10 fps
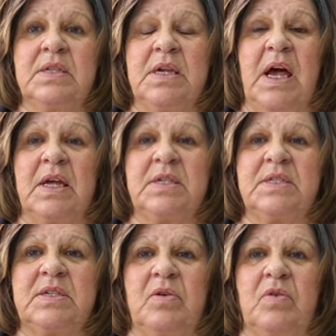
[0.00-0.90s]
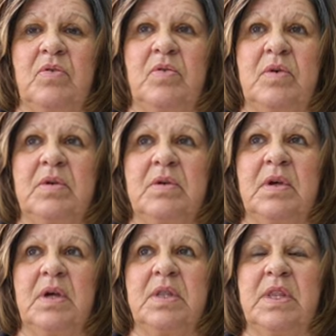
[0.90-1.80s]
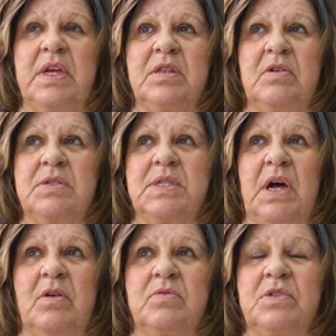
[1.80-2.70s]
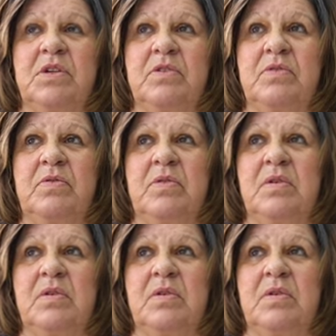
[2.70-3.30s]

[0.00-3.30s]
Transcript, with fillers: Yeah, so think there's down to